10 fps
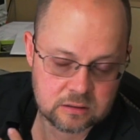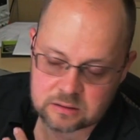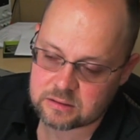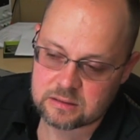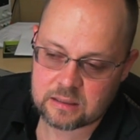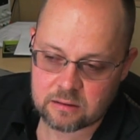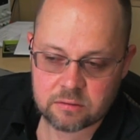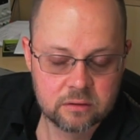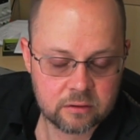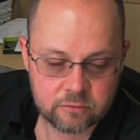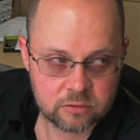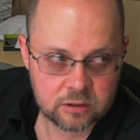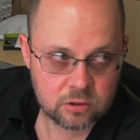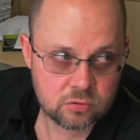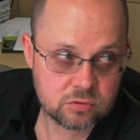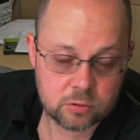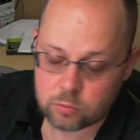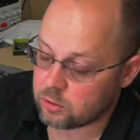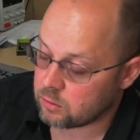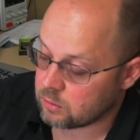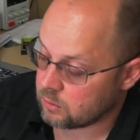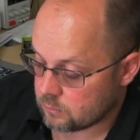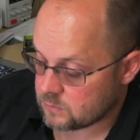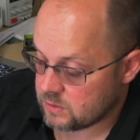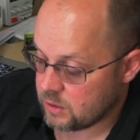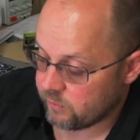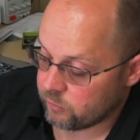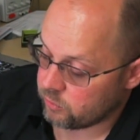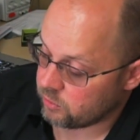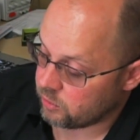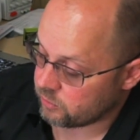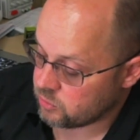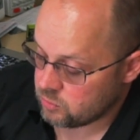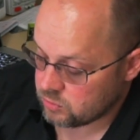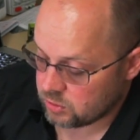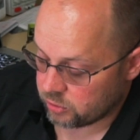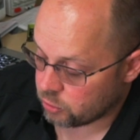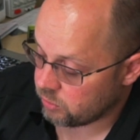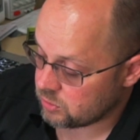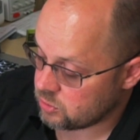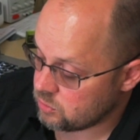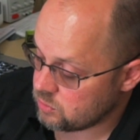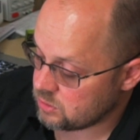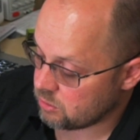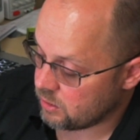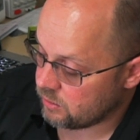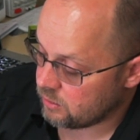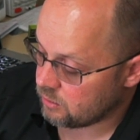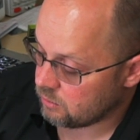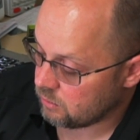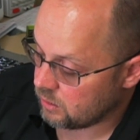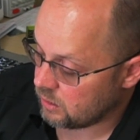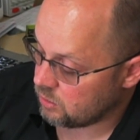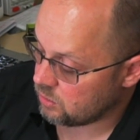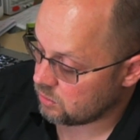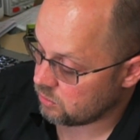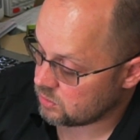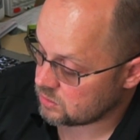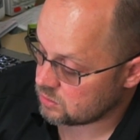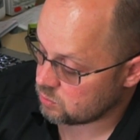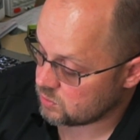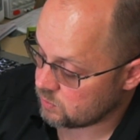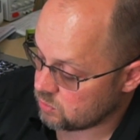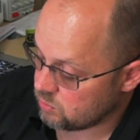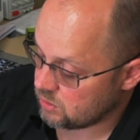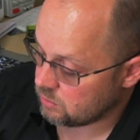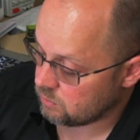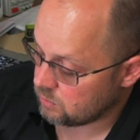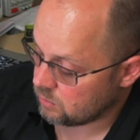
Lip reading: It's not seeing anything different than it usually would. So now we've loaded all the tunes. All the current tunes are on there, and you can literally just switch between them.